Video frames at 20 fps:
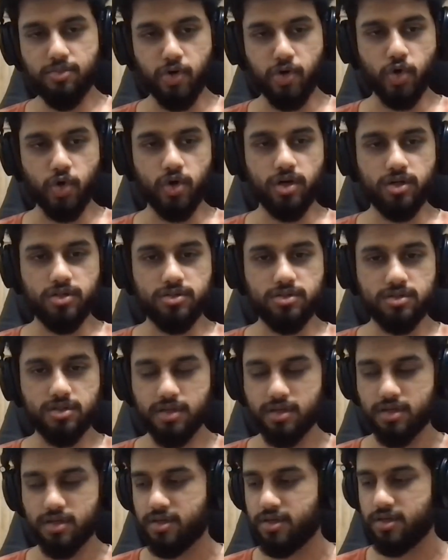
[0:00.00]
Bodoga.
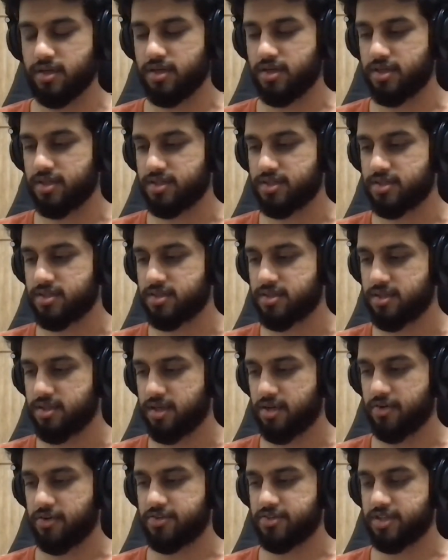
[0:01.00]
Yeah, I didn't realize.
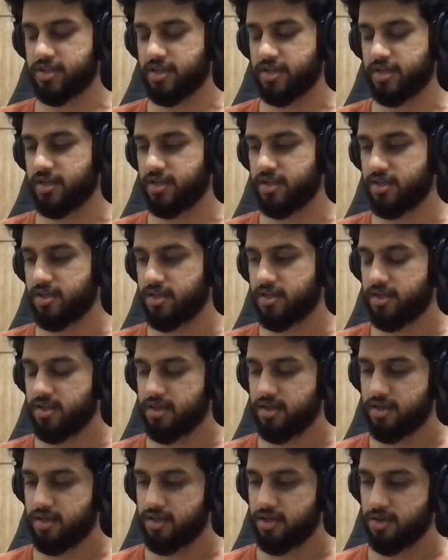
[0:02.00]
Not a surprise.
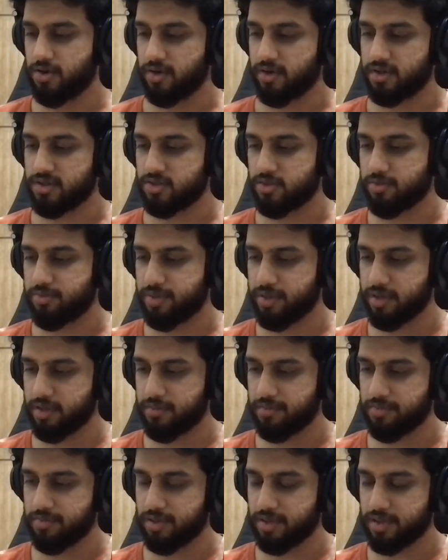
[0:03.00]
Okay, so P
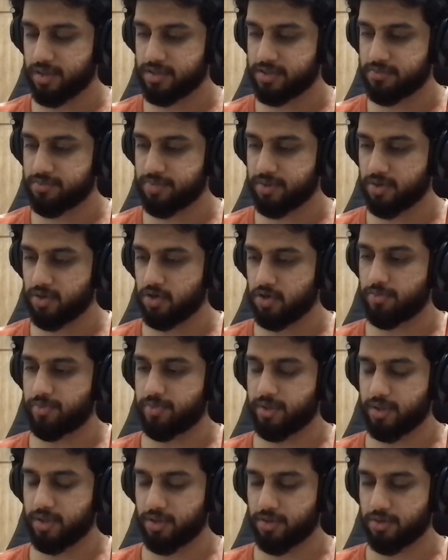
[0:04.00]
implies P or
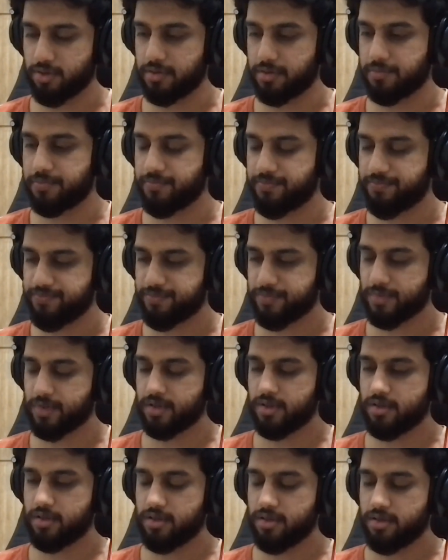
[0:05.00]
P. Okay.
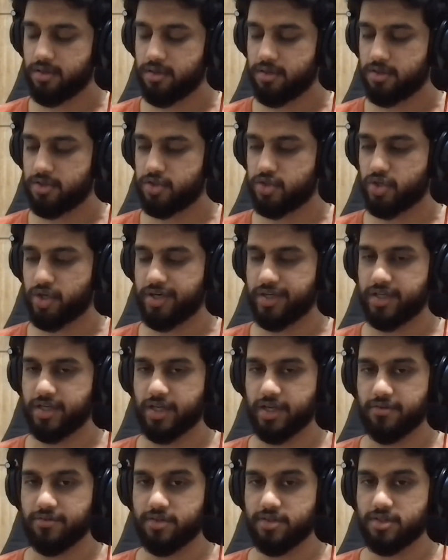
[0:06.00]
Should I
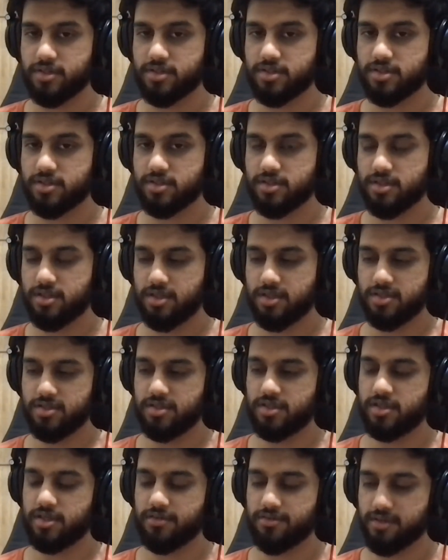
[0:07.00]
derive this? Let's
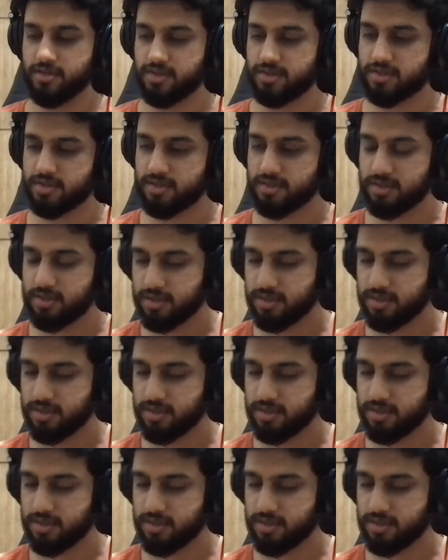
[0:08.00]
derive this.